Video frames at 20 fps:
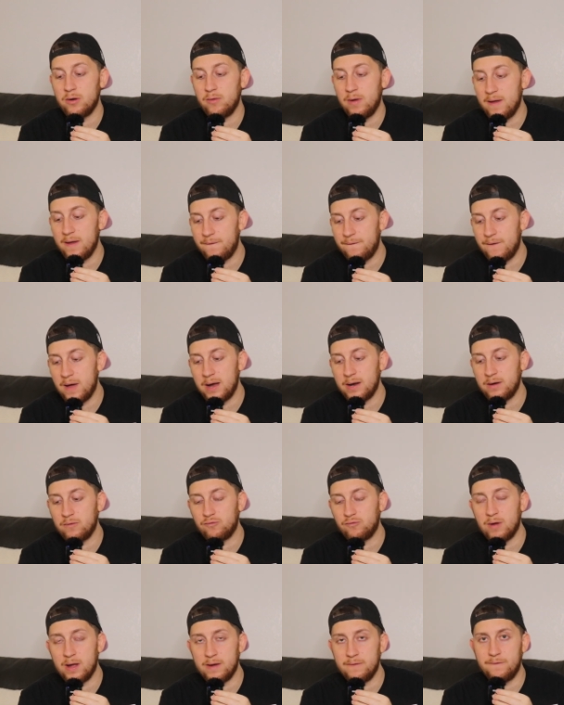do I
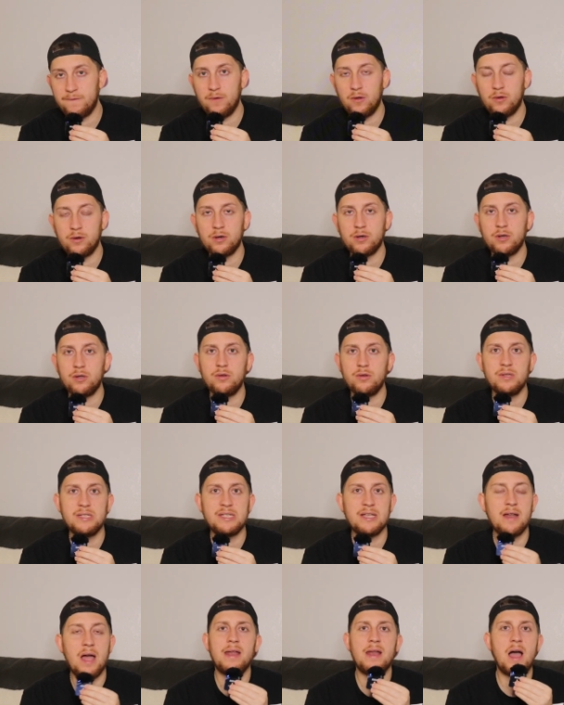find red folder news?
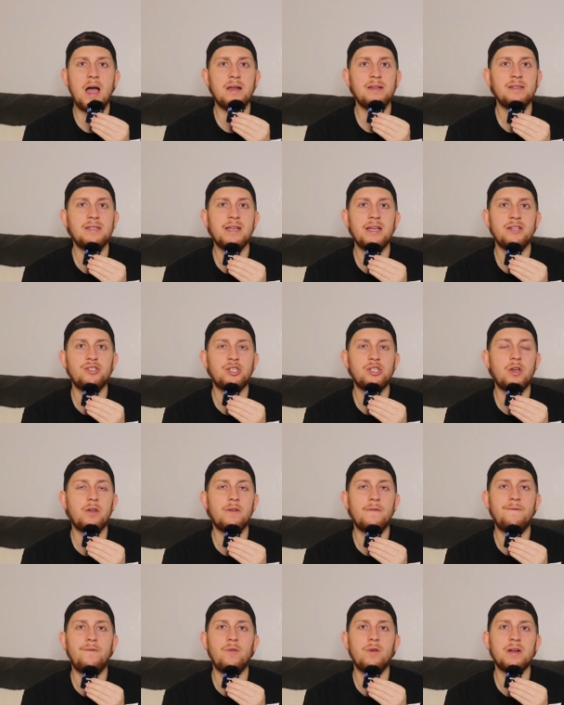And honestly, I just go to
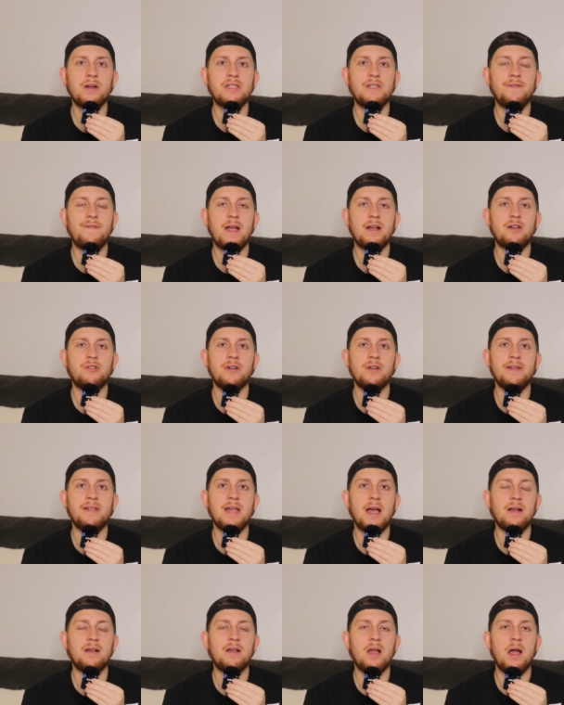
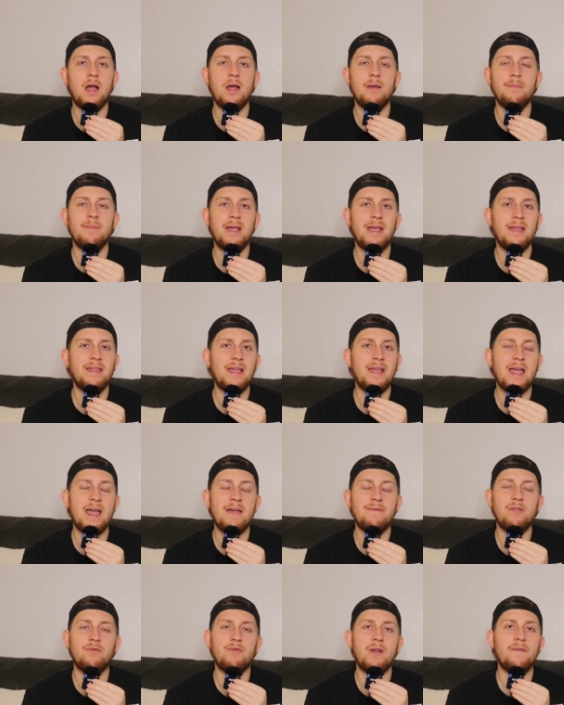forexfactory.com and they
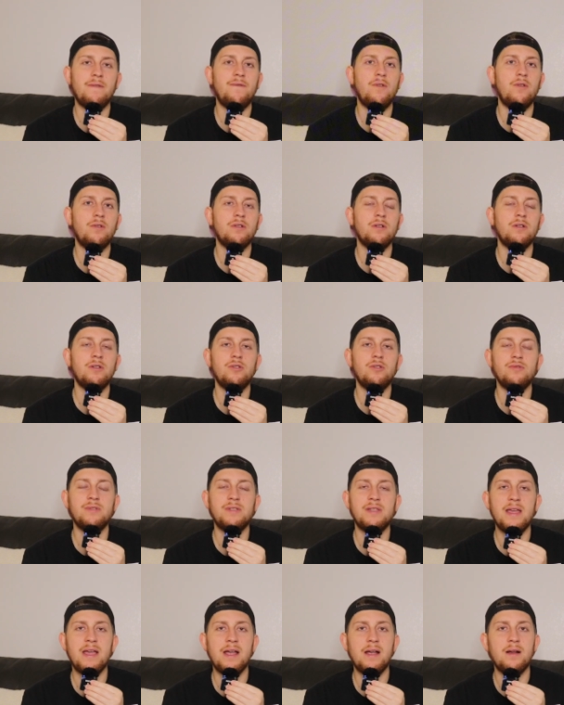have the red folder news
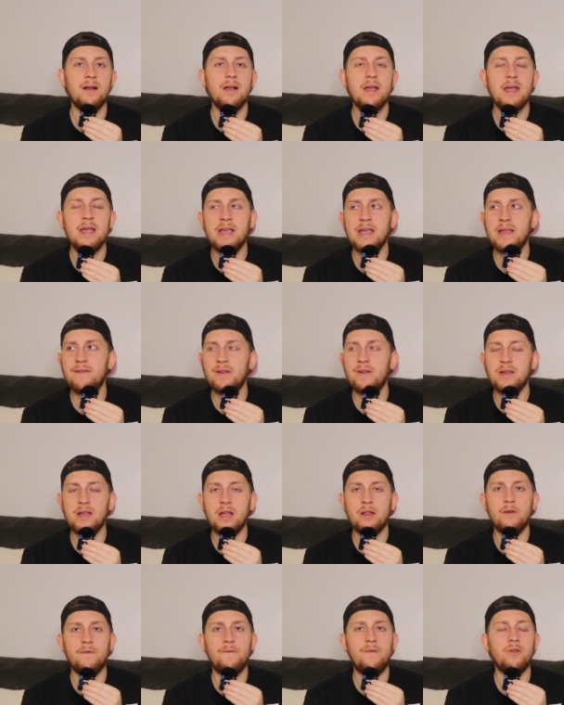there, even
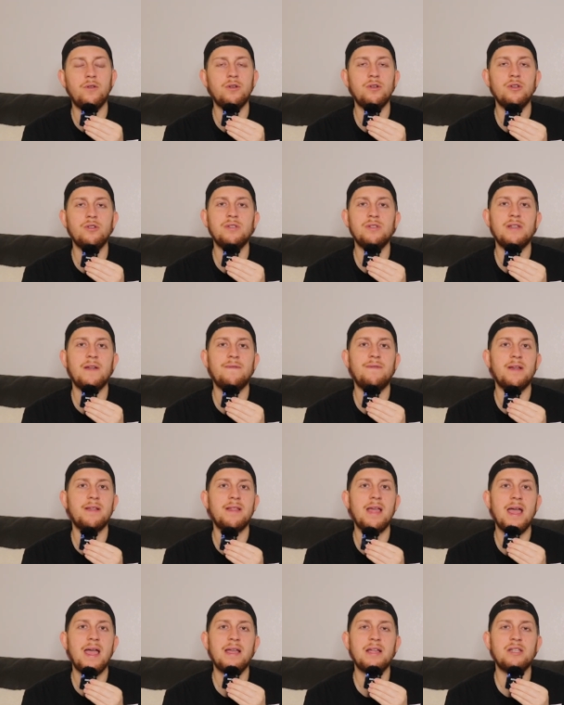yellow folder news, stuff like
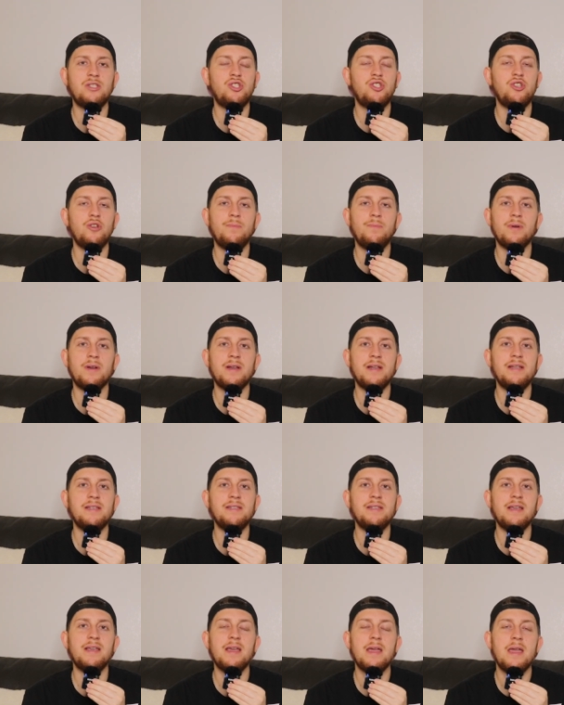that. It's super
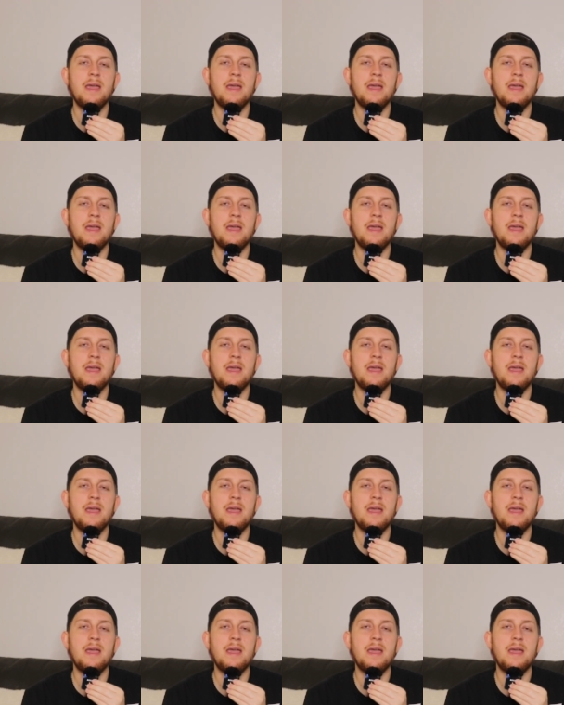easy,